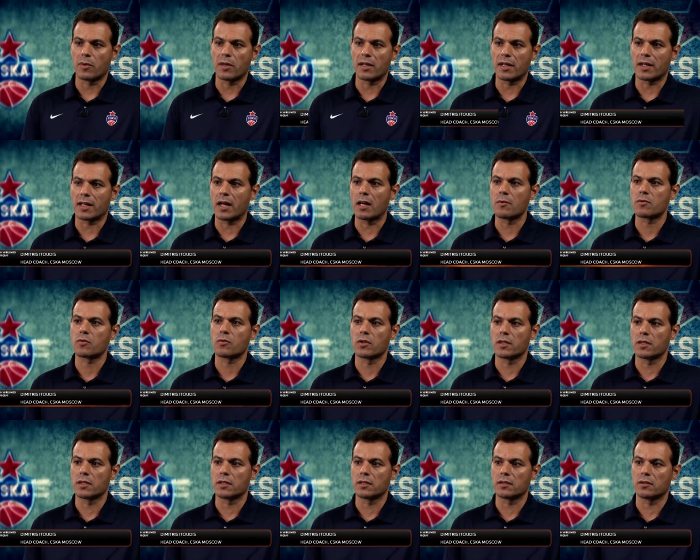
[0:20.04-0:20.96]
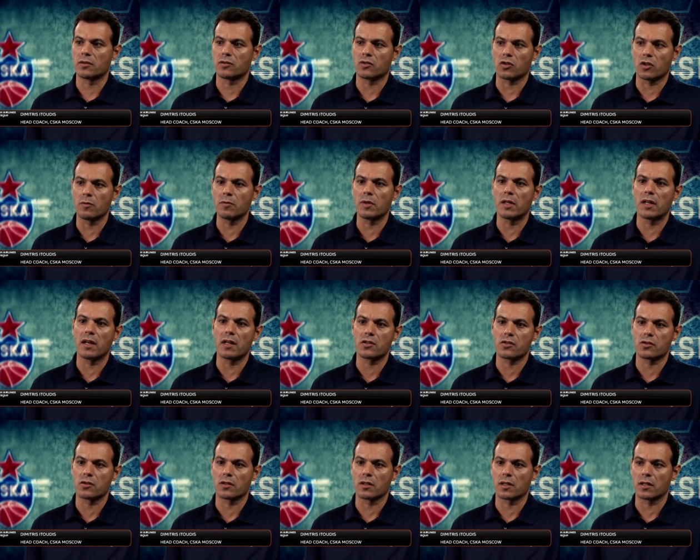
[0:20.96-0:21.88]
a player comes with a
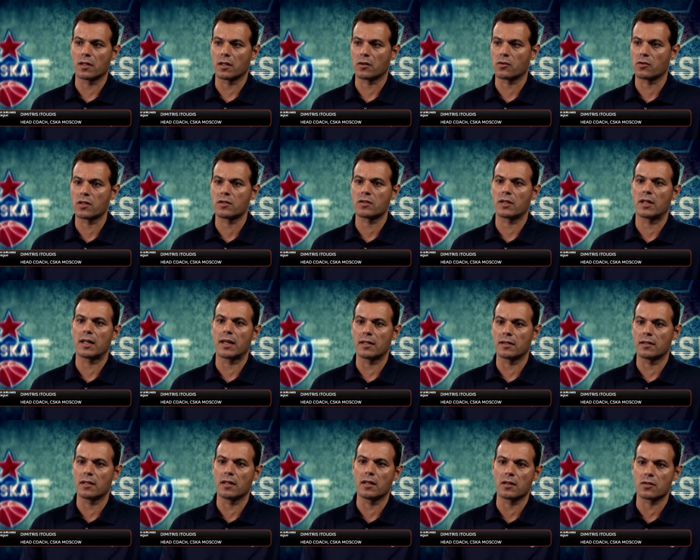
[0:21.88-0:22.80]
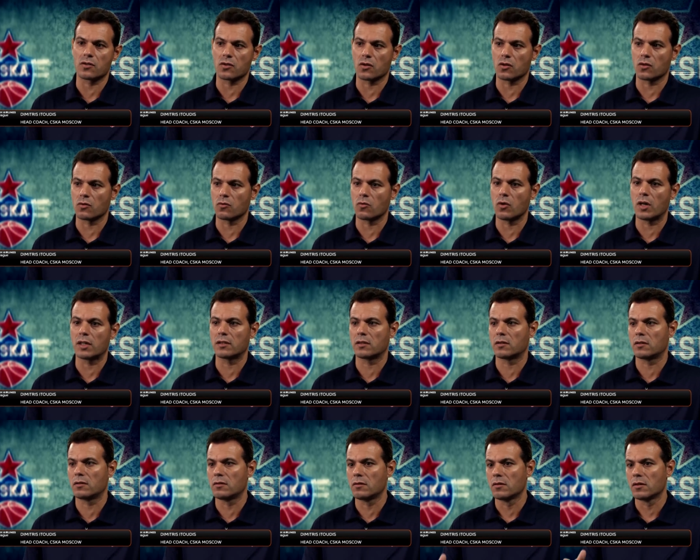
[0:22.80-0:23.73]
determination and a crystal ideas on what
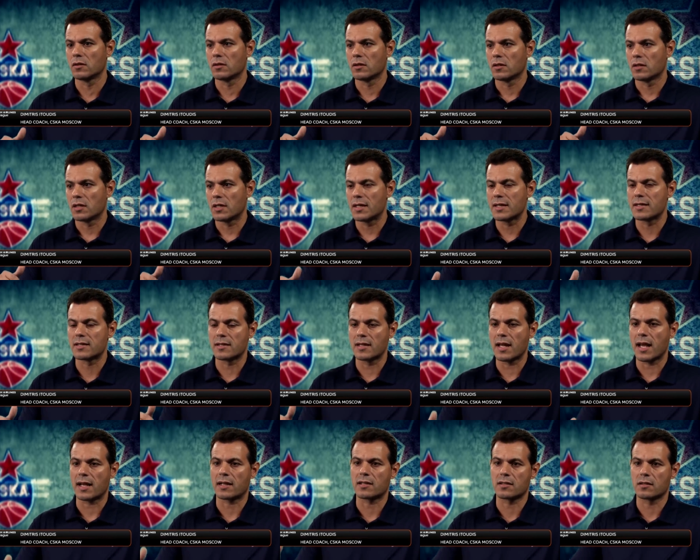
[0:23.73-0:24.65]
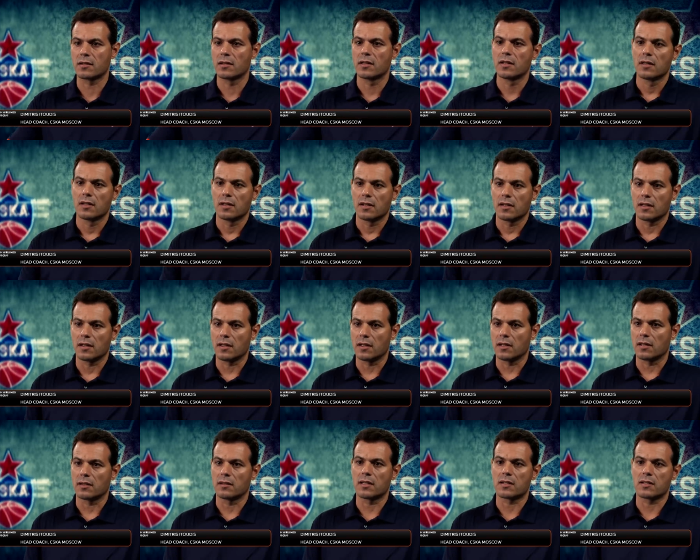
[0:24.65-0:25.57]
his next
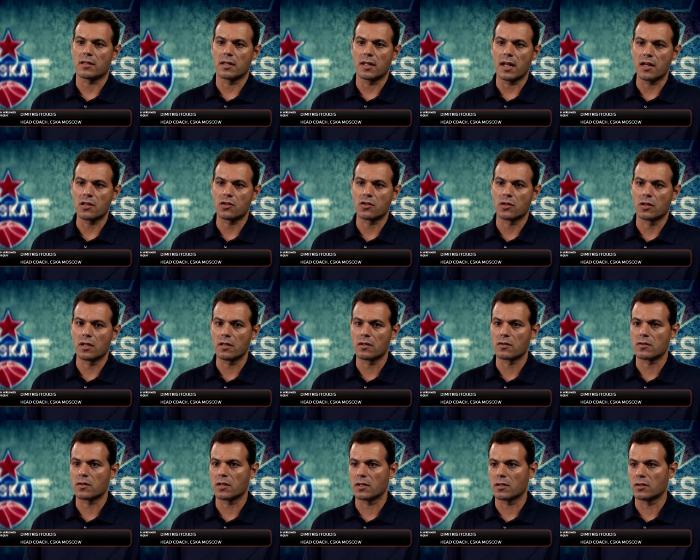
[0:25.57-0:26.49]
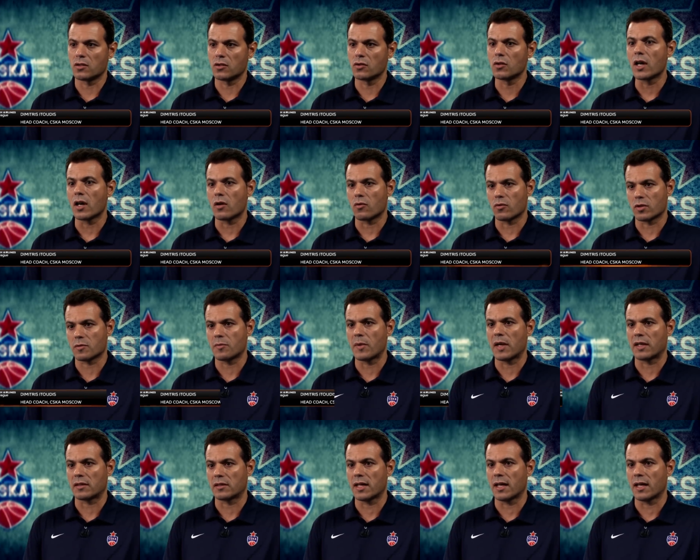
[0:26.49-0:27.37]
destination is, and you gotta respect